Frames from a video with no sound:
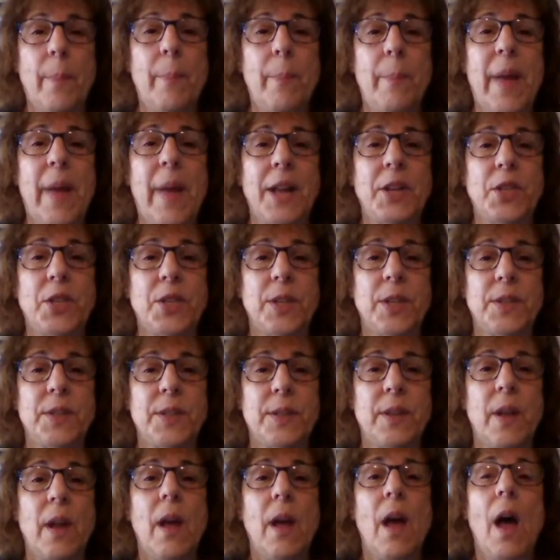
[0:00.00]

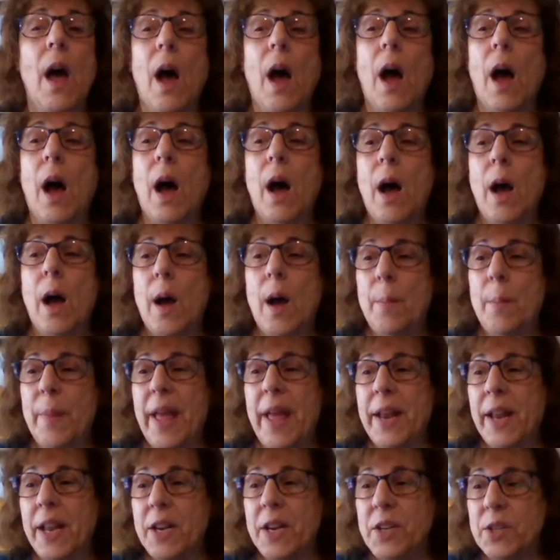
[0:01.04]
matches.
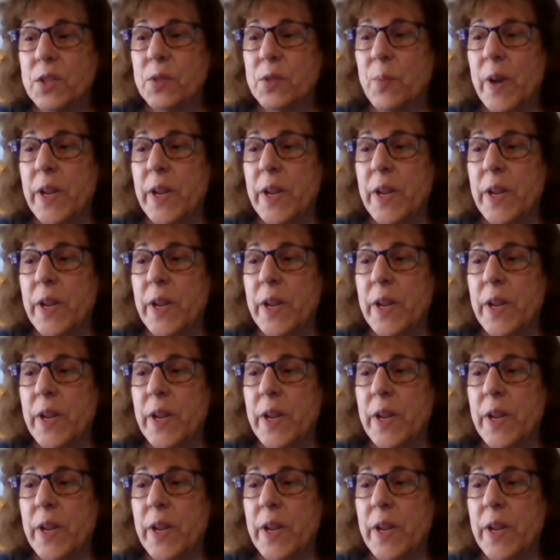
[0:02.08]
And I just